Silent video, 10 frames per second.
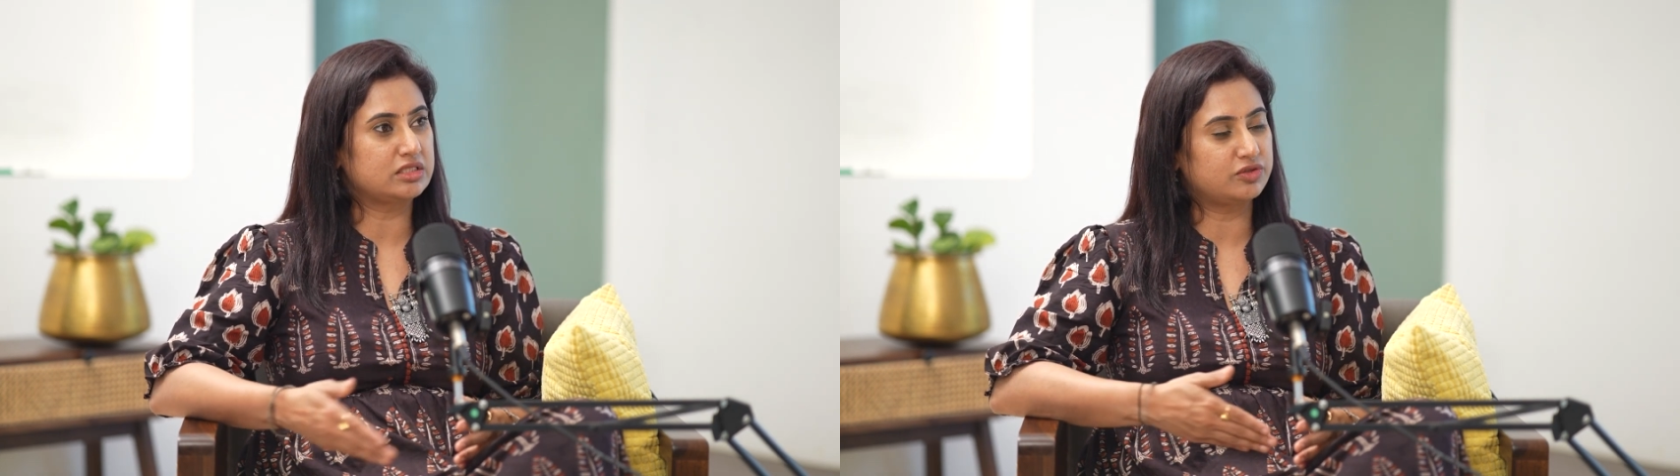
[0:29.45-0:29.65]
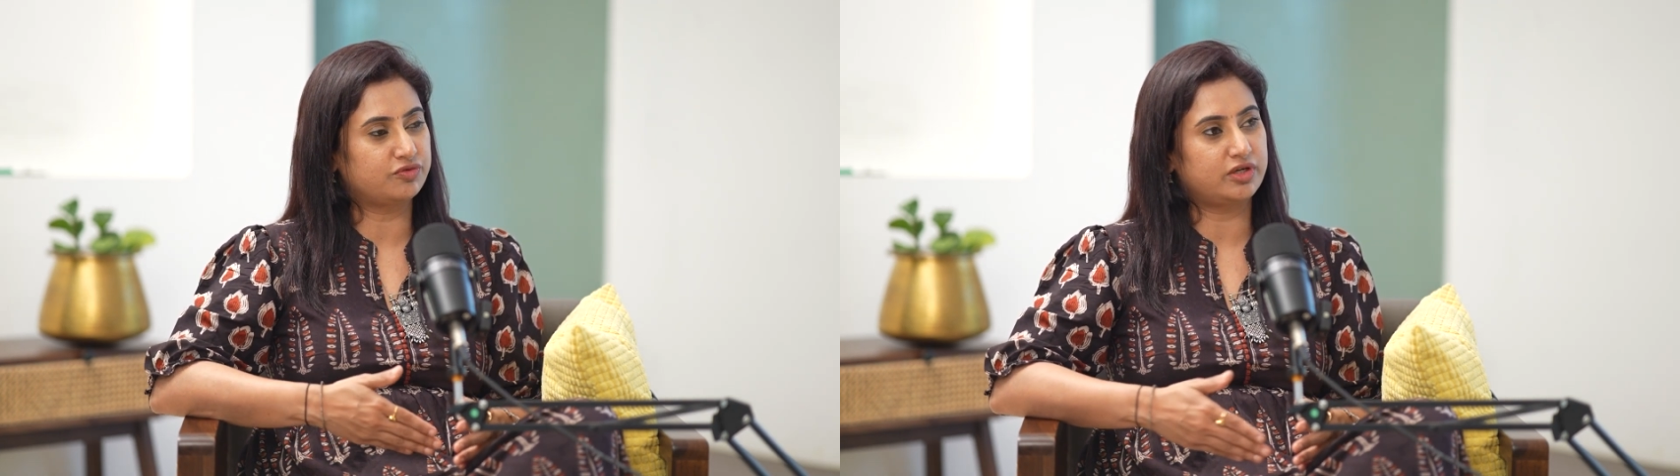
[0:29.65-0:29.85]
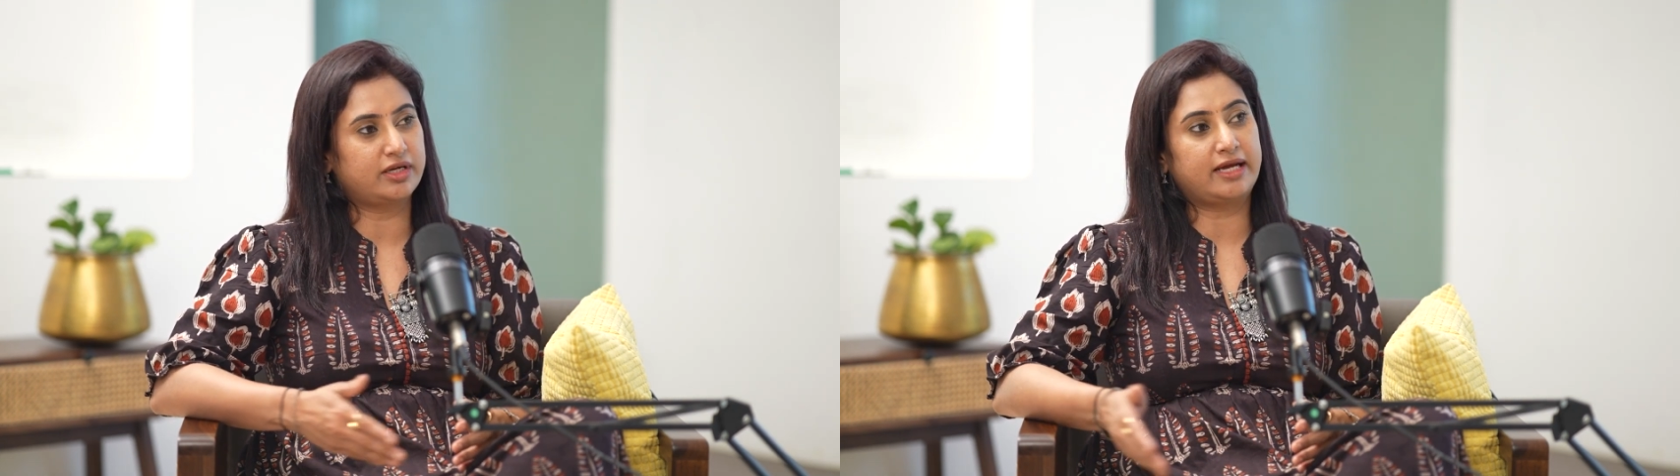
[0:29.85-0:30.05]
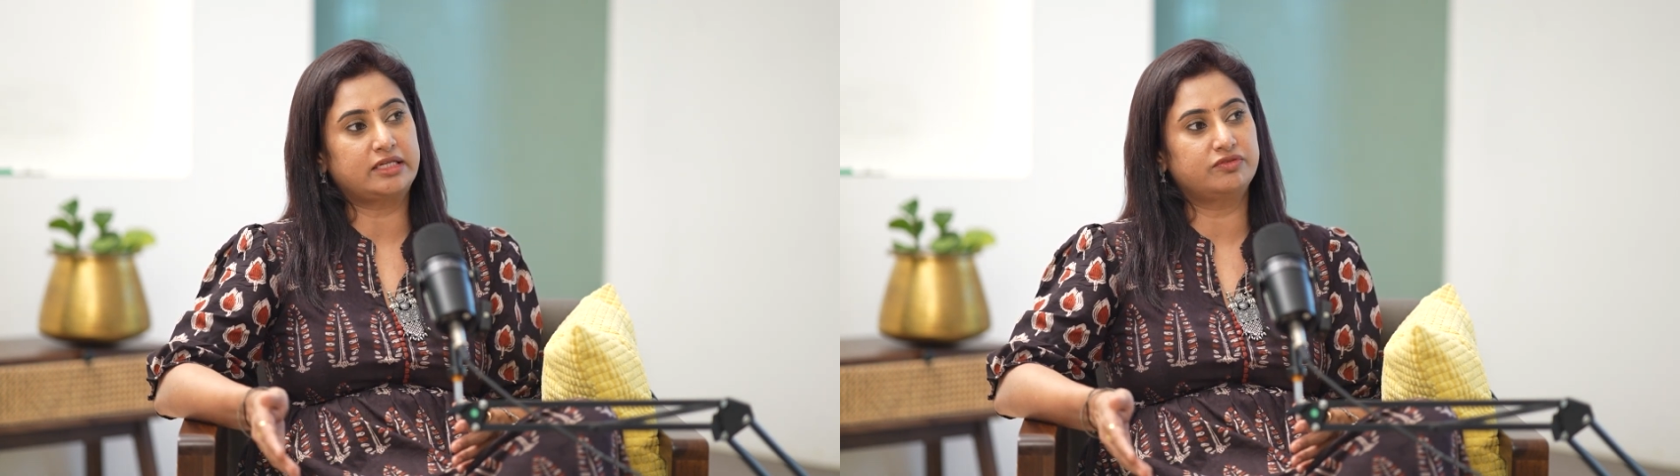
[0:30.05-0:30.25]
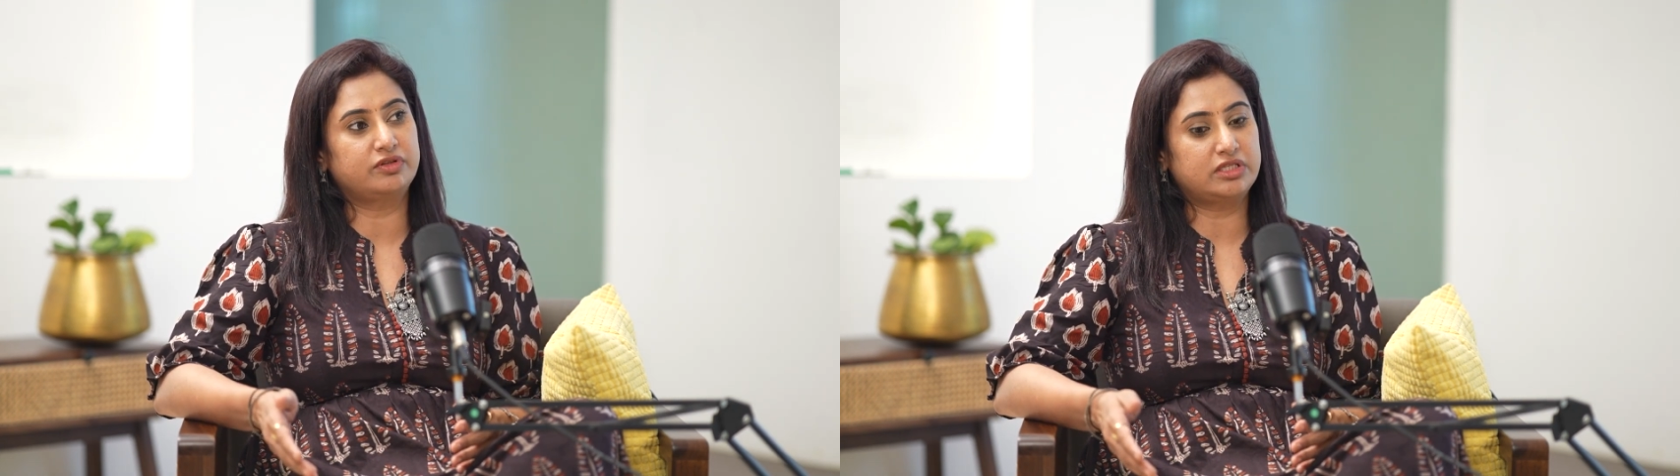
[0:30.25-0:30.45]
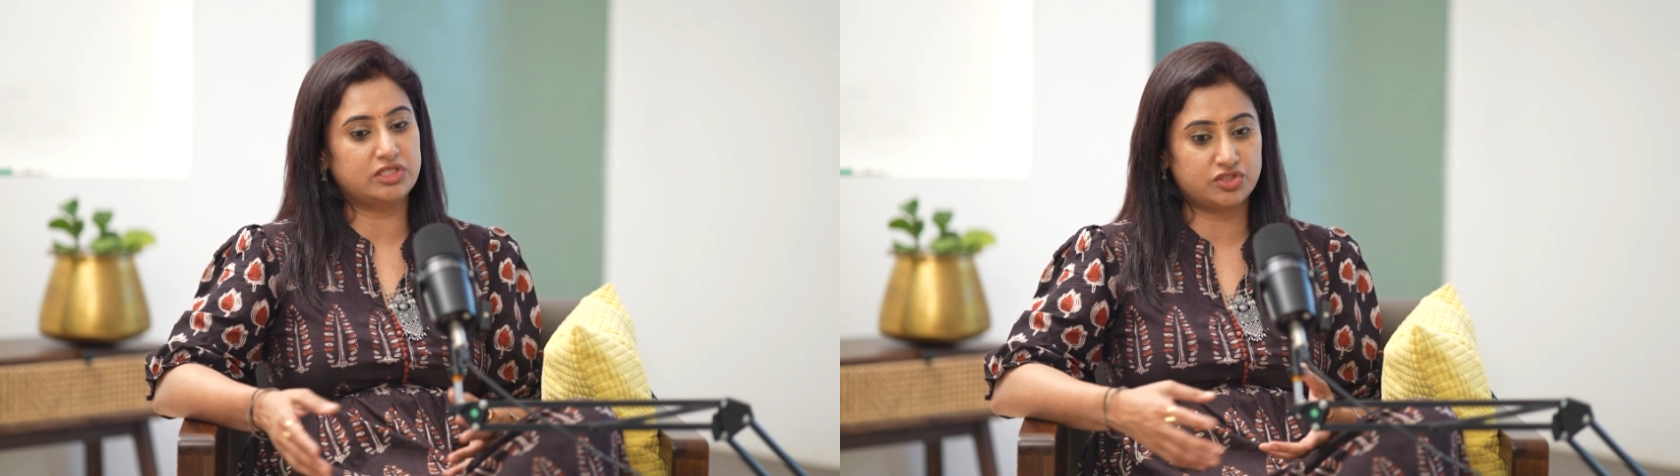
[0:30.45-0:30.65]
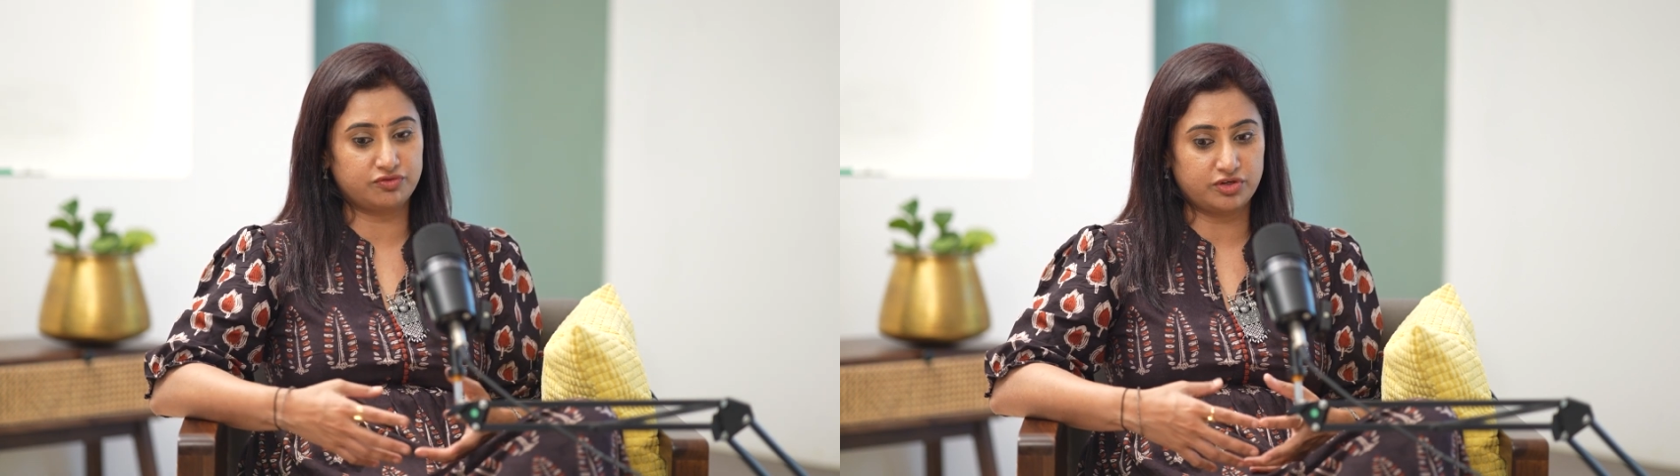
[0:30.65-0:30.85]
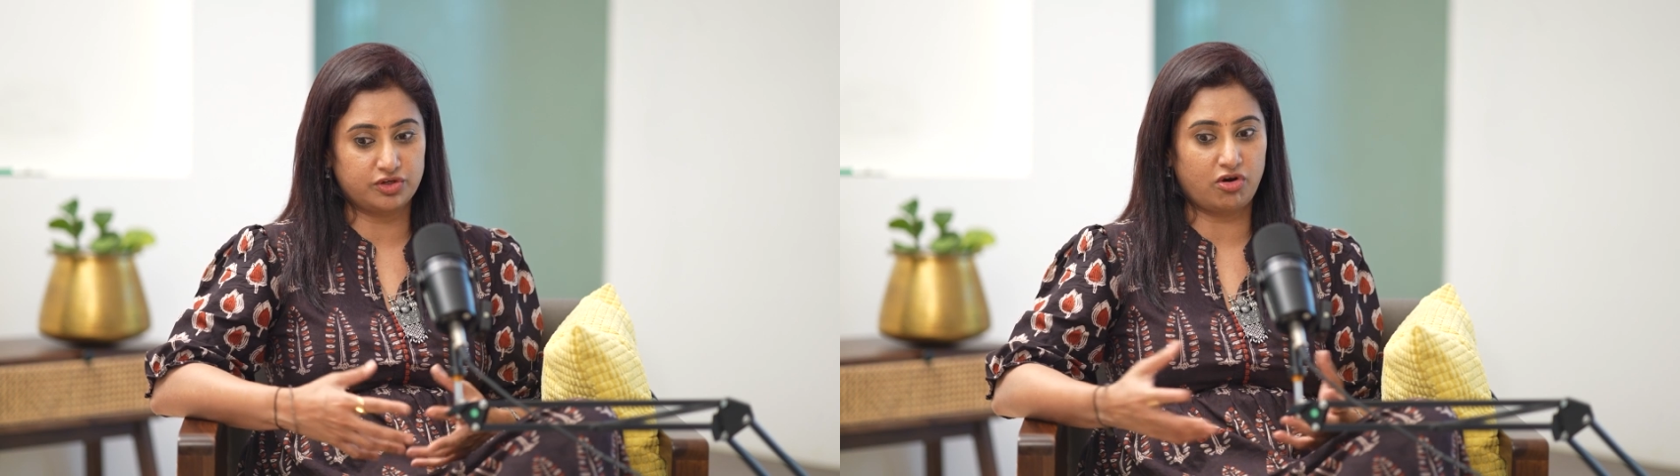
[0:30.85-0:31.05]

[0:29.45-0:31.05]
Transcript: different activities, different